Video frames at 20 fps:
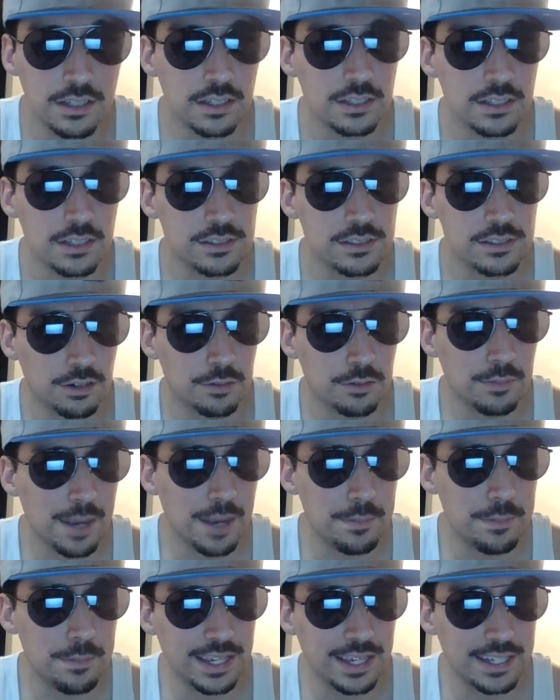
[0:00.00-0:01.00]
So
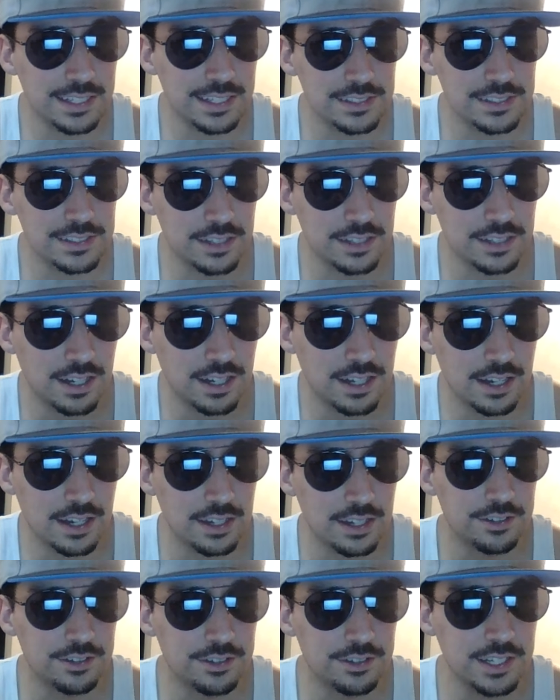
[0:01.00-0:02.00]
my pick is
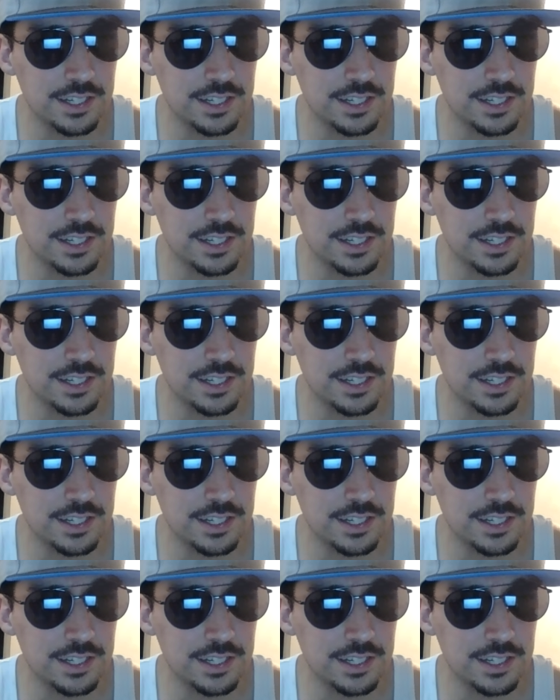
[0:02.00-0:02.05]
Yuri